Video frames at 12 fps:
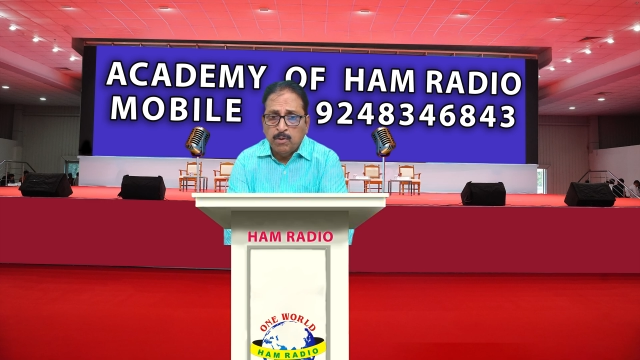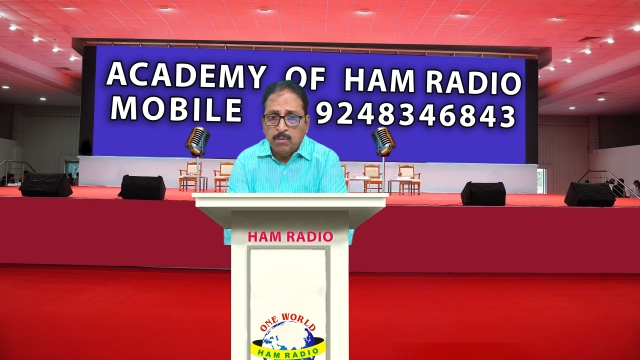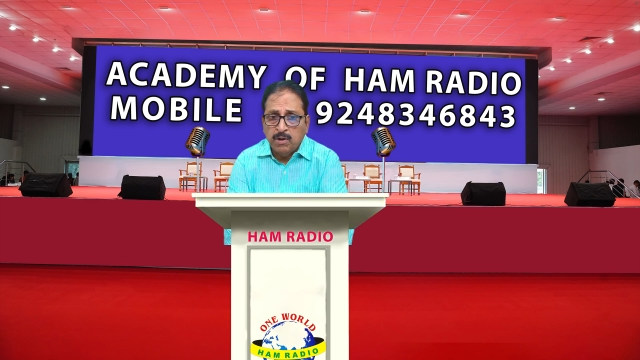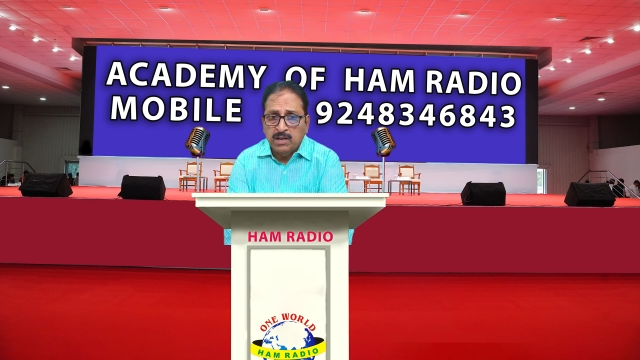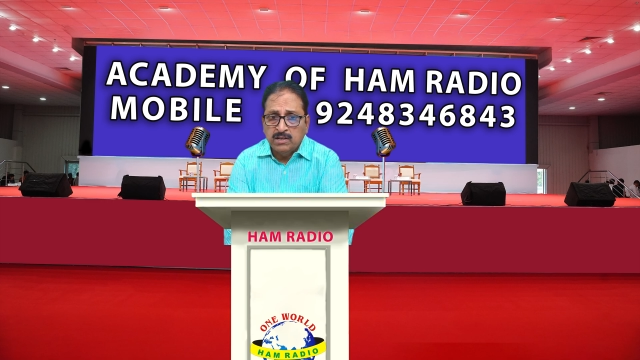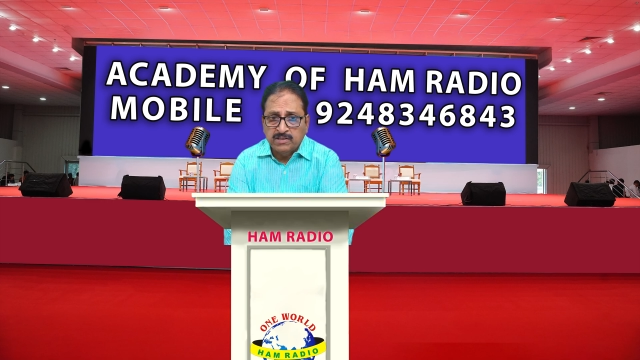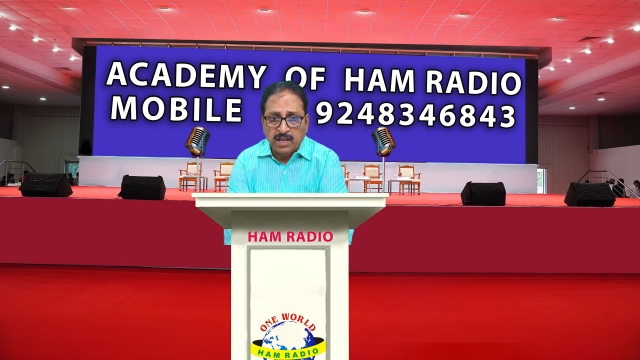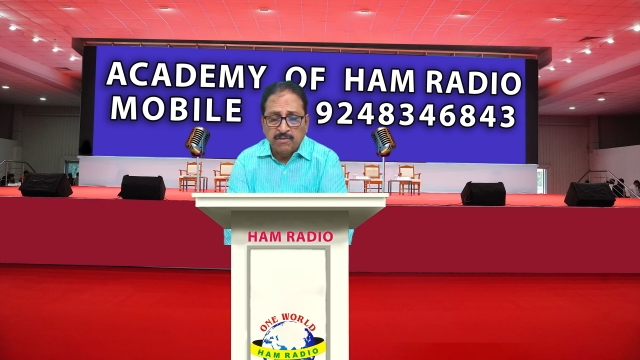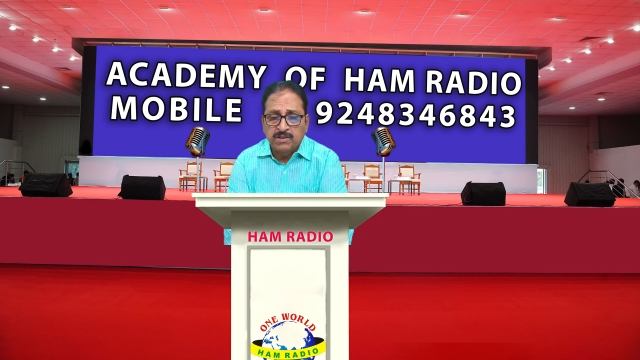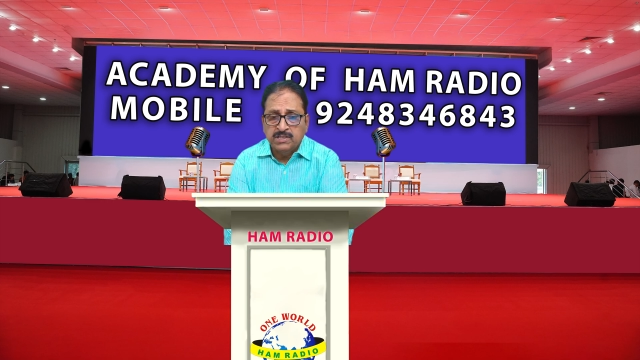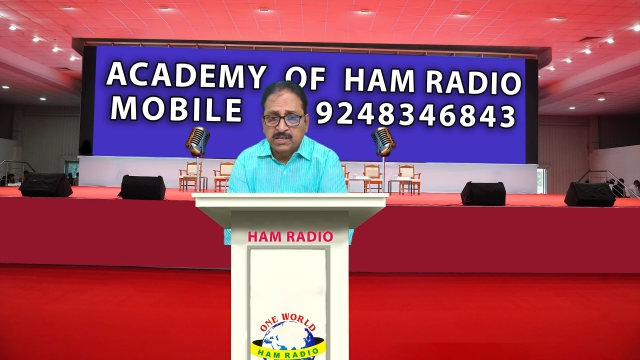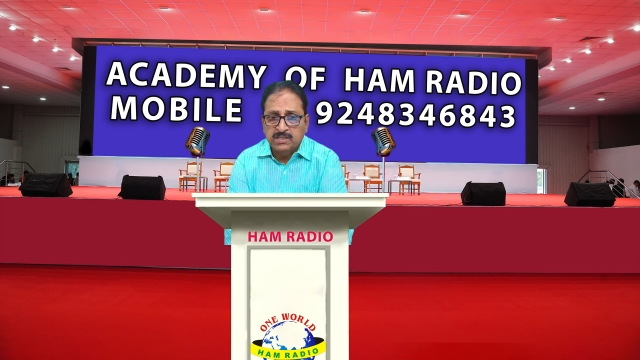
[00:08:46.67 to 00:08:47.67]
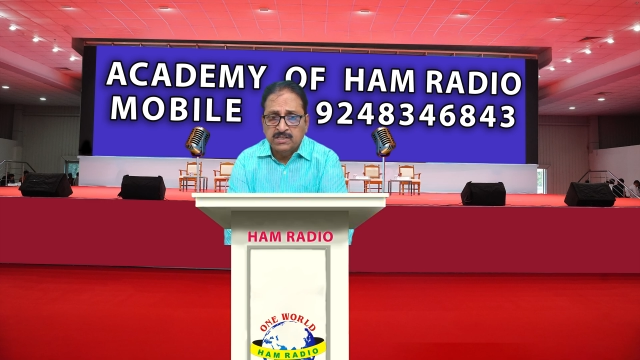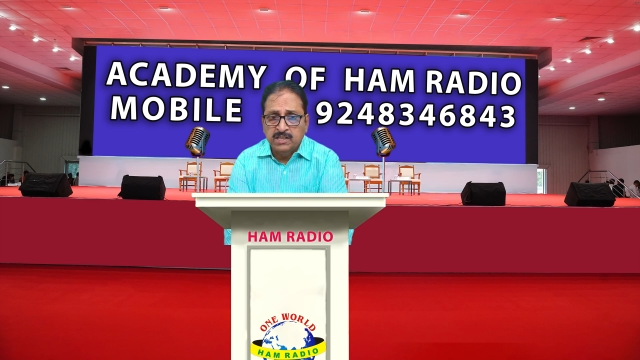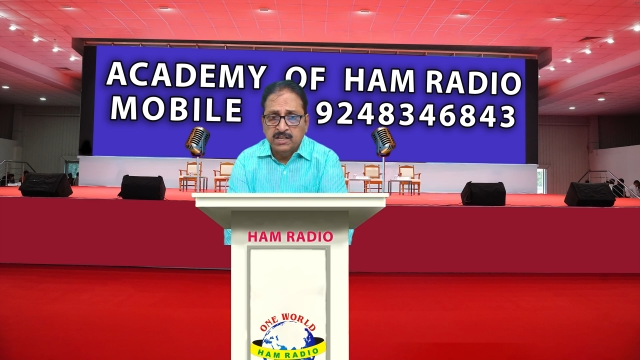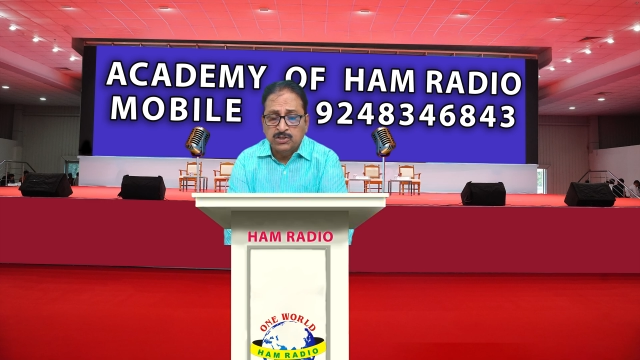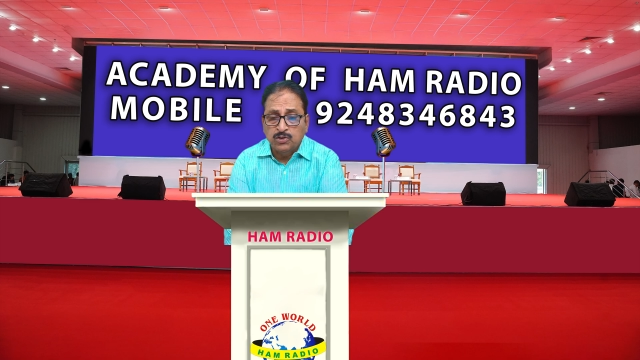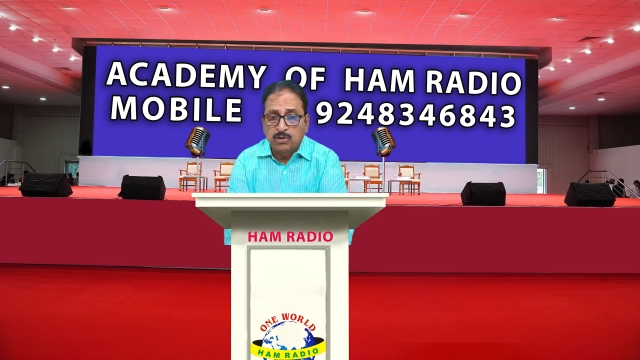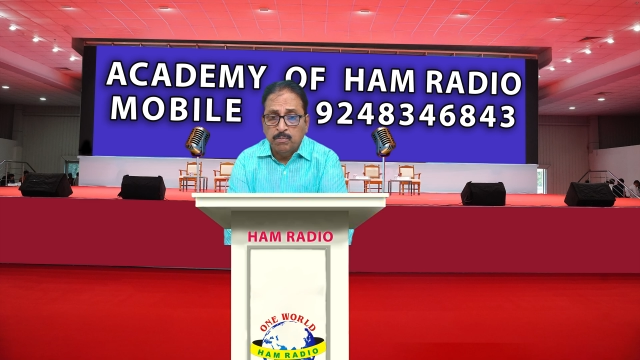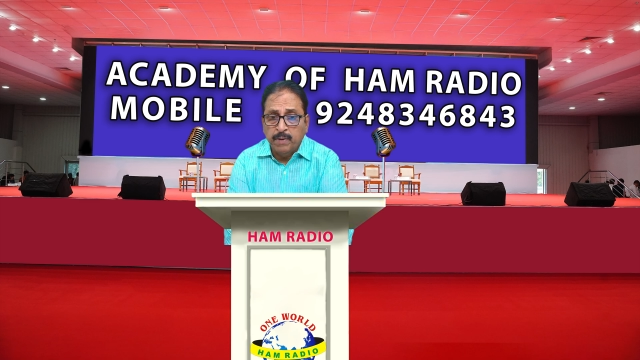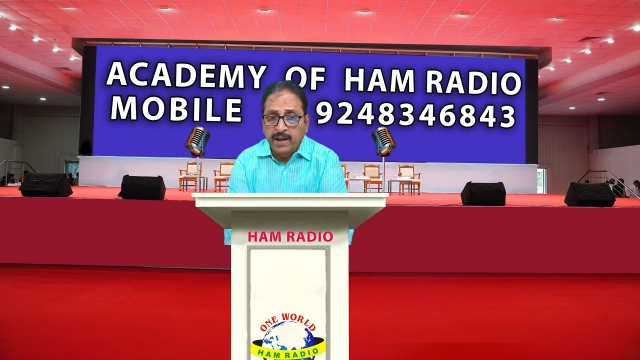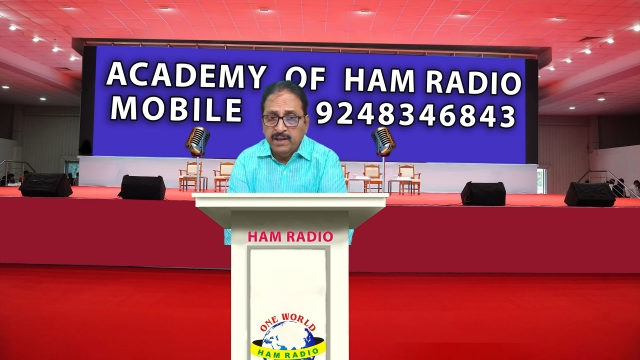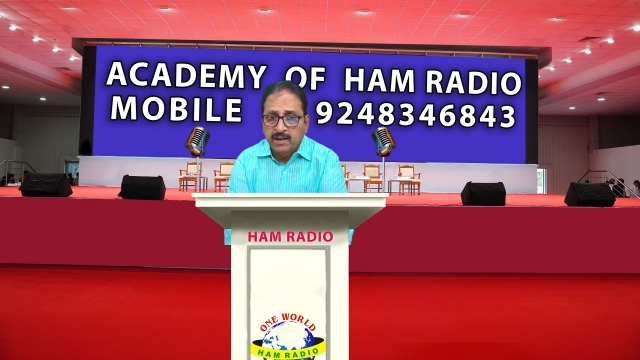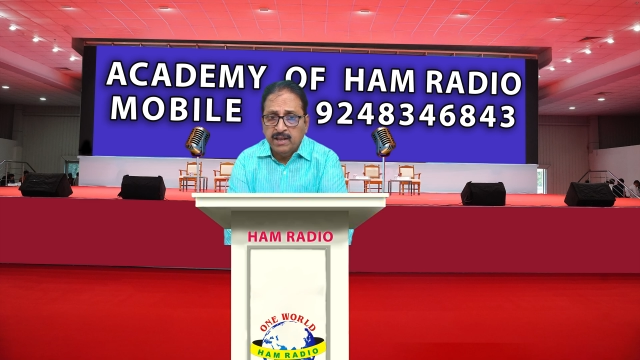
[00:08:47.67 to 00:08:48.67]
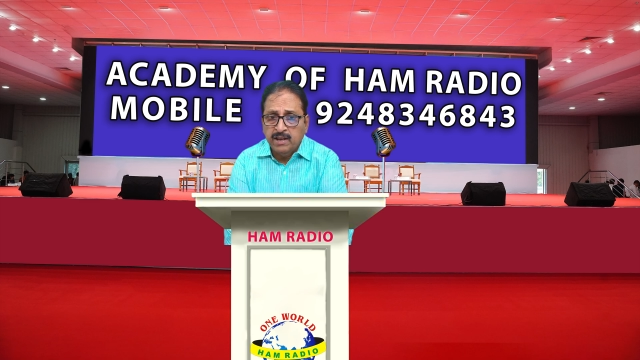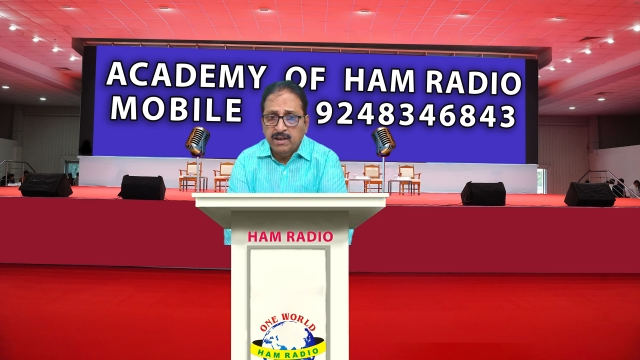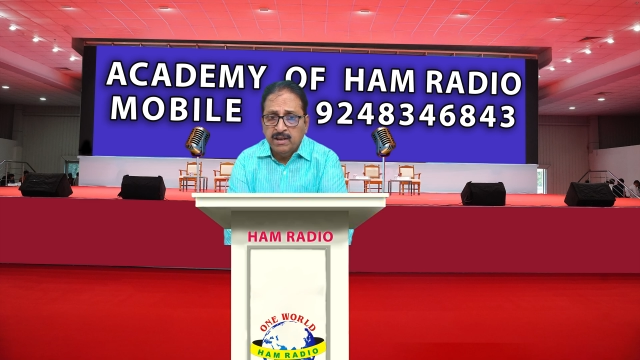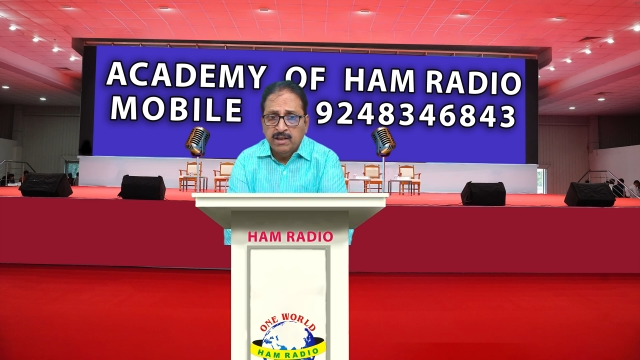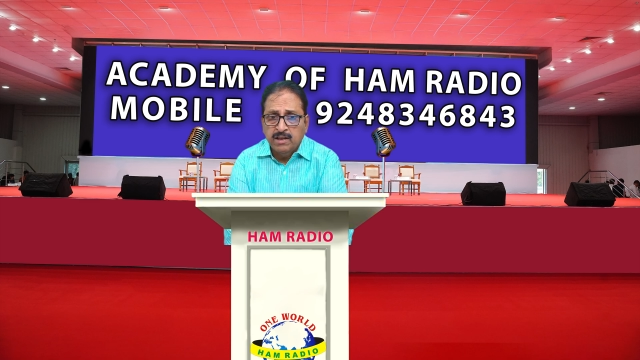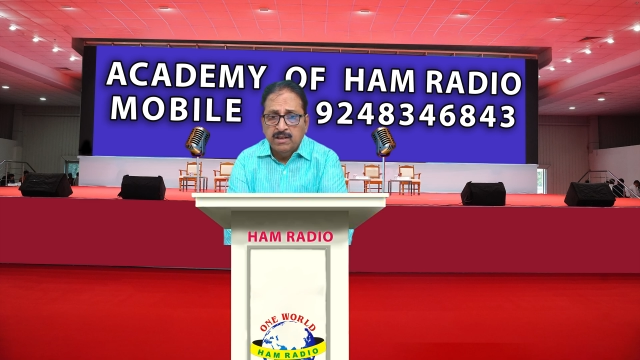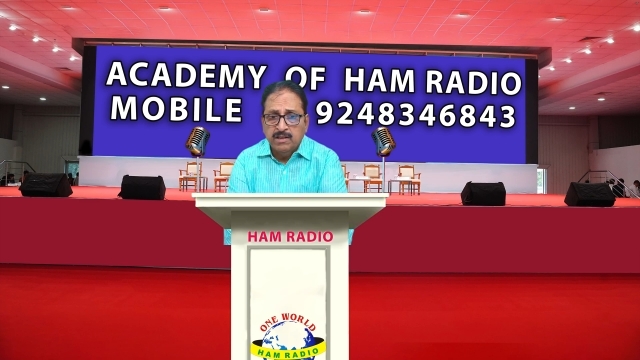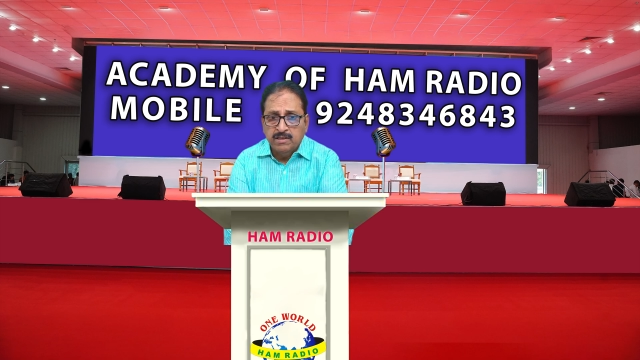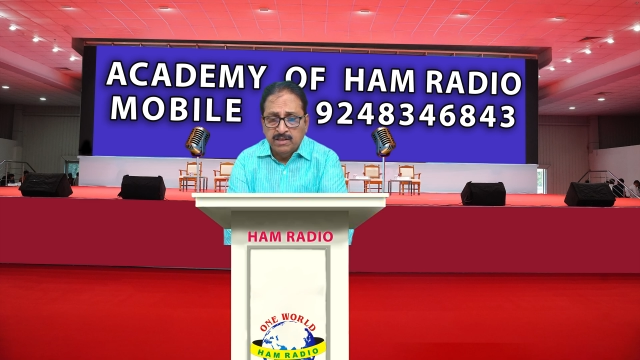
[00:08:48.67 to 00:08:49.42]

mobile services, they should maintain,